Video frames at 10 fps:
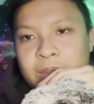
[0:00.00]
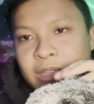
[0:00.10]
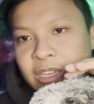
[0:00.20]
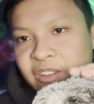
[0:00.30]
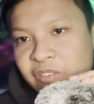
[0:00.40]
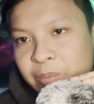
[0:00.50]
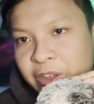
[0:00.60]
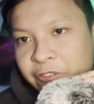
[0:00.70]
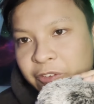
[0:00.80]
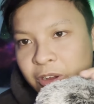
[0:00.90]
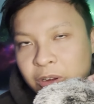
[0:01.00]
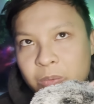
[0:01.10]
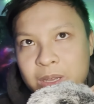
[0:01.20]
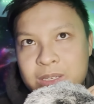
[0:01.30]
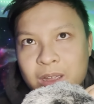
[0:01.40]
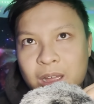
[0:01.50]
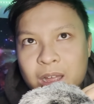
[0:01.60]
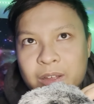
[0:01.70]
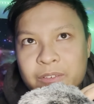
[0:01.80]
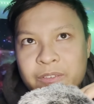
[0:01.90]
If my phone was
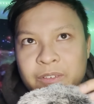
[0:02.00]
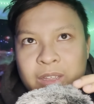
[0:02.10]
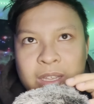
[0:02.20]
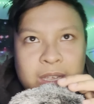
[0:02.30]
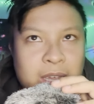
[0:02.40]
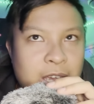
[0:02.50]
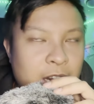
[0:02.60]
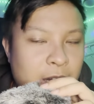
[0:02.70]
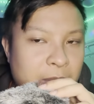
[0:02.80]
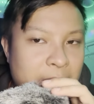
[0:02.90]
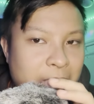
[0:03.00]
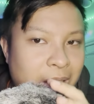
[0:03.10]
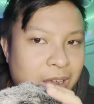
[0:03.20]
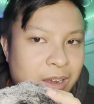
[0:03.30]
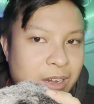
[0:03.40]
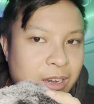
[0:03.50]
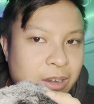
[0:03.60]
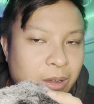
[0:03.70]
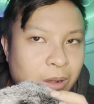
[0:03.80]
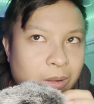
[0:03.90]
off and in my pocket in
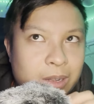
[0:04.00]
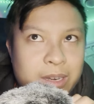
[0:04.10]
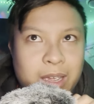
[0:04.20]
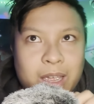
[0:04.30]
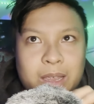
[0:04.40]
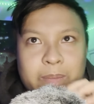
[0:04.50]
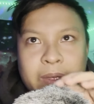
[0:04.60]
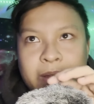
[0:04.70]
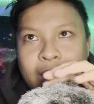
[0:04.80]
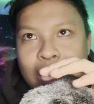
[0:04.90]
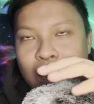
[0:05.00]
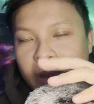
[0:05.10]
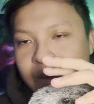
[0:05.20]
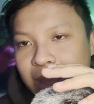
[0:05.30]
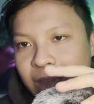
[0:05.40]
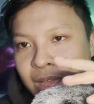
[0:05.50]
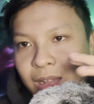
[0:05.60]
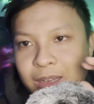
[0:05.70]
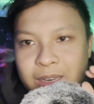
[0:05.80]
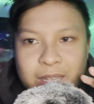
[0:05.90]
the whole time, how the
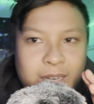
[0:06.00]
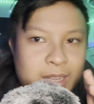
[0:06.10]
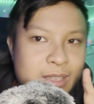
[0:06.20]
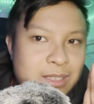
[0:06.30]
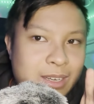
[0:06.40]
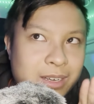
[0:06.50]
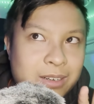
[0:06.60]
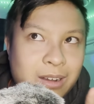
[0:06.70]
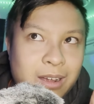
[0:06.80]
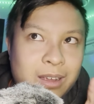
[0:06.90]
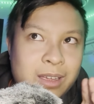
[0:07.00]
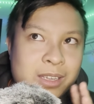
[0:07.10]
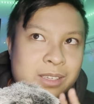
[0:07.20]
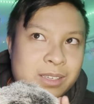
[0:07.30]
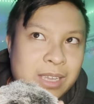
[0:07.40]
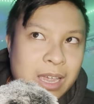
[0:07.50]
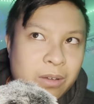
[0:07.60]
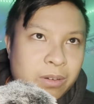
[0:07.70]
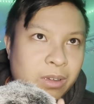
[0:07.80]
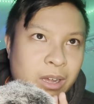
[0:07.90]
hell did TikTok
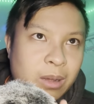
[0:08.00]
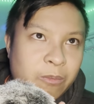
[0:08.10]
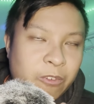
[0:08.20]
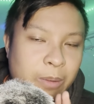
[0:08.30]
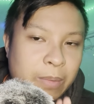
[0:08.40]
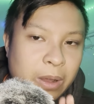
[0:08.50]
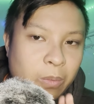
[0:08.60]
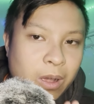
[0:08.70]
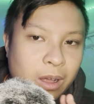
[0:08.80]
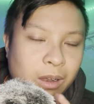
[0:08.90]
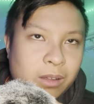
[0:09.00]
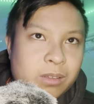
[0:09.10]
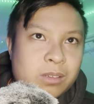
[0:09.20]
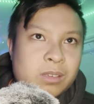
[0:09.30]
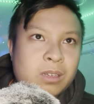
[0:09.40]
sound come from my walls?